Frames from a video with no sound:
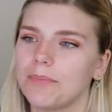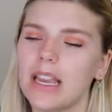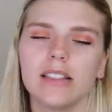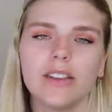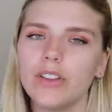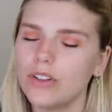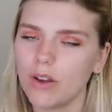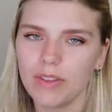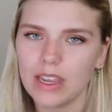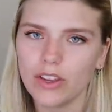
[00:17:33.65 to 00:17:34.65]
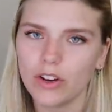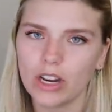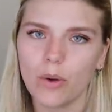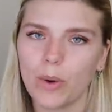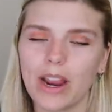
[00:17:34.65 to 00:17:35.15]
Because if you don't think you're
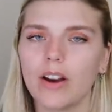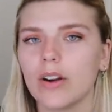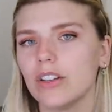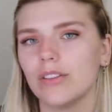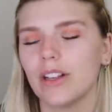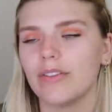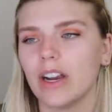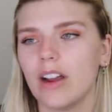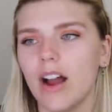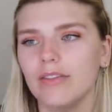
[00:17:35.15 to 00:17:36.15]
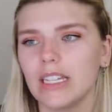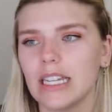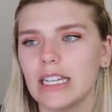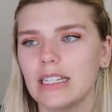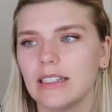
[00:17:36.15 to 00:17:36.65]
gonna wear or use it very
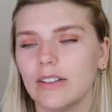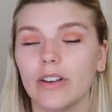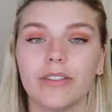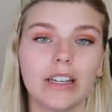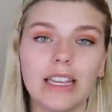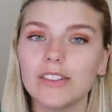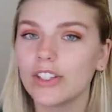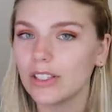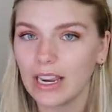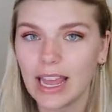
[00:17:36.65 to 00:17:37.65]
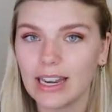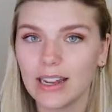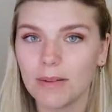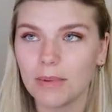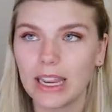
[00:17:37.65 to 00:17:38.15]
often, or if it is just gonna end
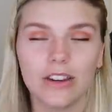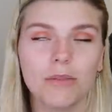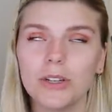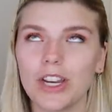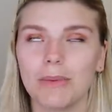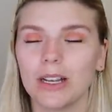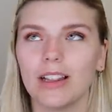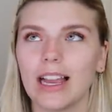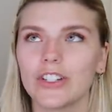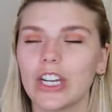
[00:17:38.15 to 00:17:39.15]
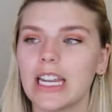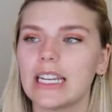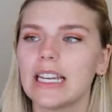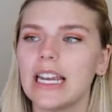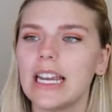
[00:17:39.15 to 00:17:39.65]
up in your pajama collection,